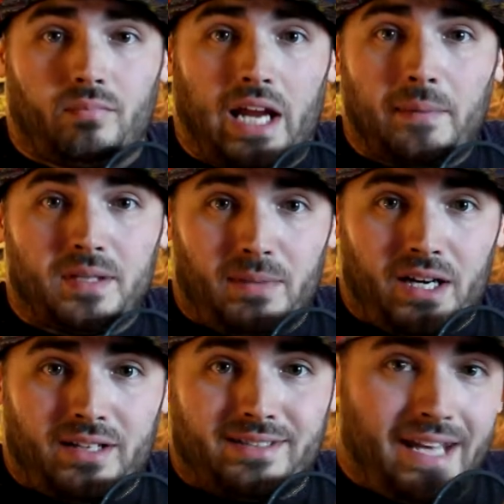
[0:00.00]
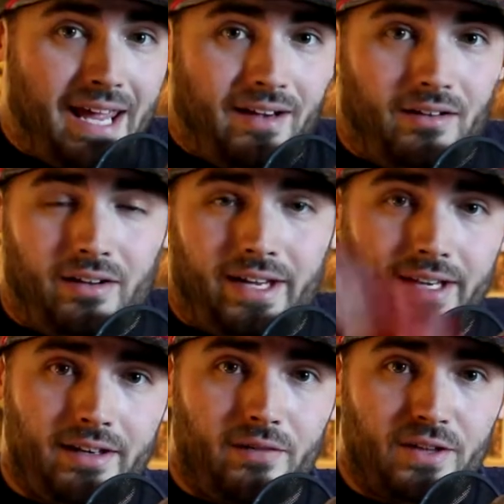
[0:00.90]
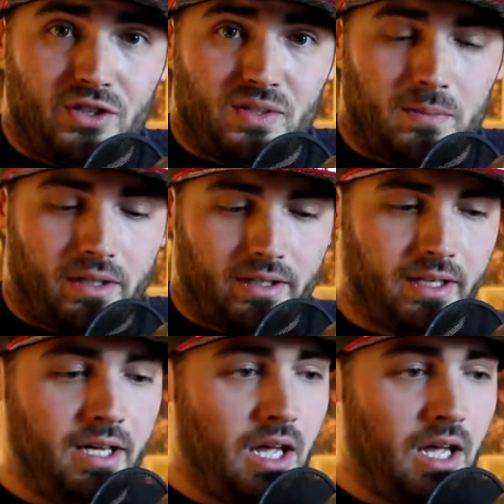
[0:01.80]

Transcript: Captain America is dead in an Avengers book.